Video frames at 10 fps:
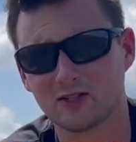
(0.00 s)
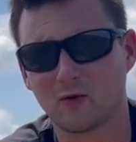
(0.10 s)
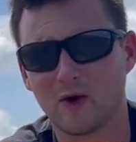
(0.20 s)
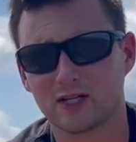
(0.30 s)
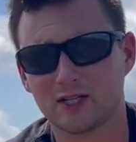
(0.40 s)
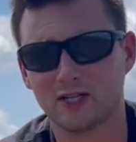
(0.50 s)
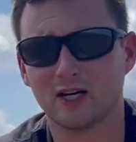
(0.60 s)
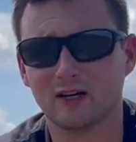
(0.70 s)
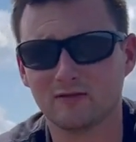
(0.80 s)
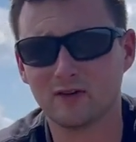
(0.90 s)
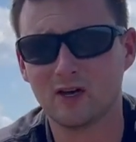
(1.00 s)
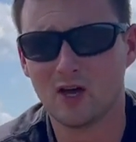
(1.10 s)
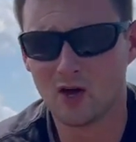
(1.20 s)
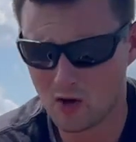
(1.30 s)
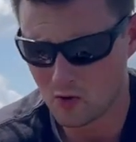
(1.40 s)
the question of
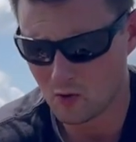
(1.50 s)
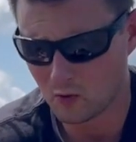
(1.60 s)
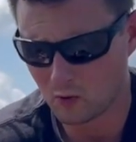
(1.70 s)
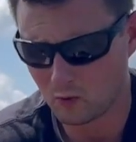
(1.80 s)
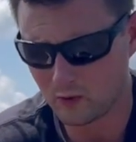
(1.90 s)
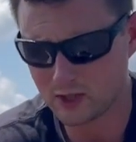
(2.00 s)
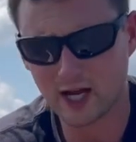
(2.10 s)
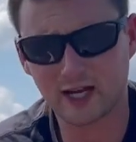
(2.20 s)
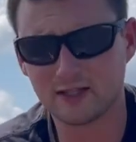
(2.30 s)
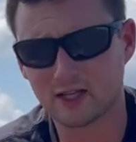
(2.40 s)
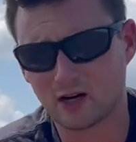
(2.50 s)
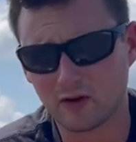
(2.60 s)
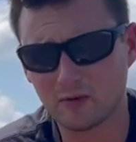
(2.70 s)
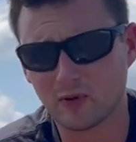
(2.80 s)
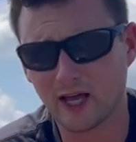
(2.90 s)
when should I consider
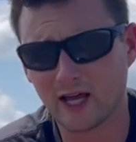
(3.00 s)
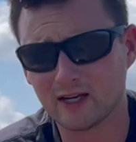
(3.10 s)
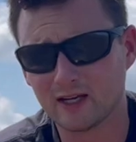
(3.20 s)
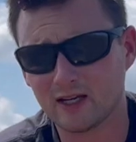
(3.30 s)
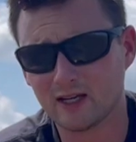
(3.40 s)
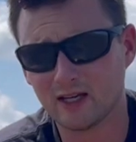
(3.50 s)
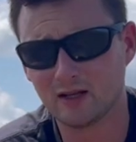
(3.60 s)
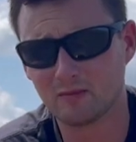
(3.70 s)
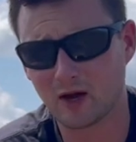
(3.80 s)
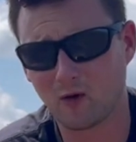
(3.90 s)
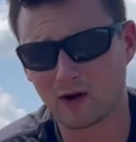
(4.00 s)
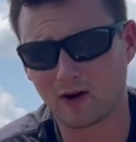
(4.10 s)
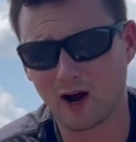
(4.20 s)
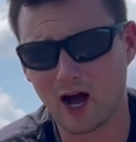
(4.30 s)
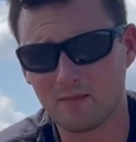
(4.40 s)
replant in my corn
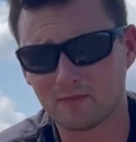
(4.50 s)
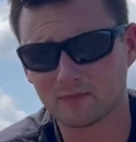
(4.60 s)
crop?